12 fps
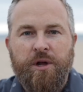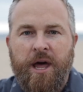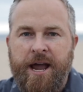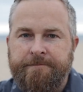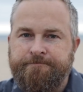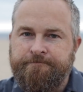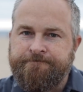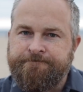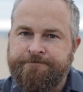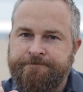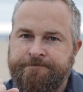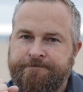you're like, mm
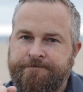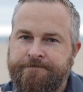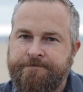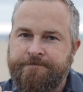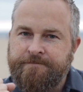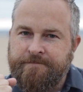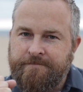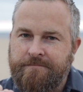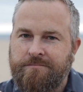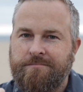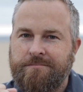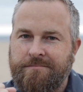
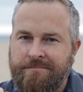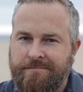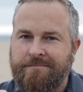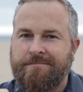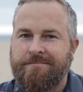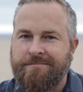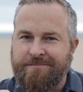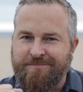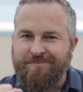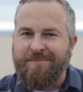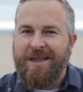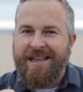
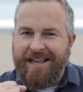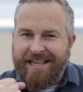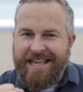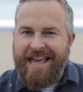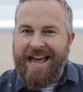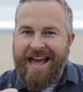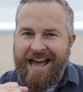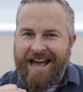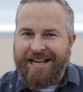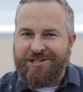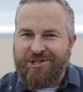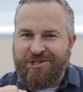hmm,
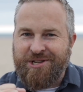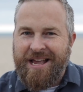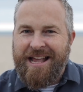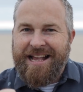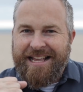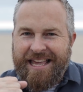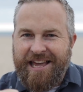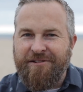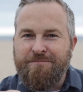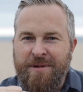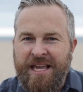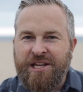yes,
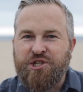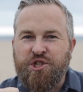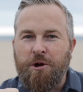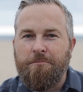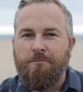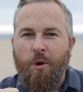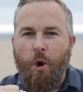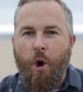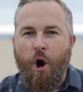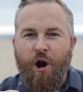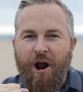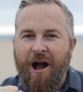give me some
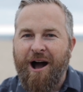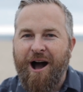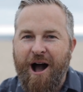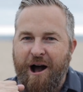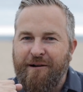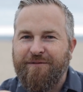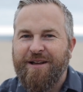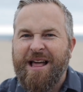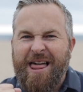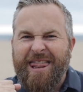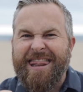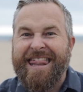more of
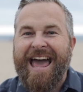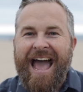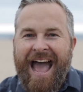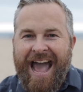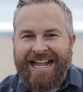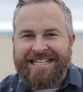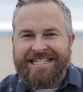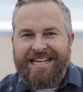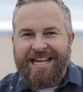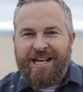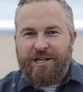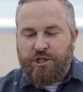that.
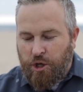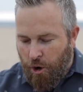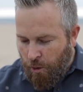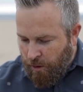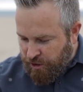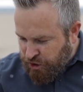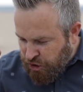So we're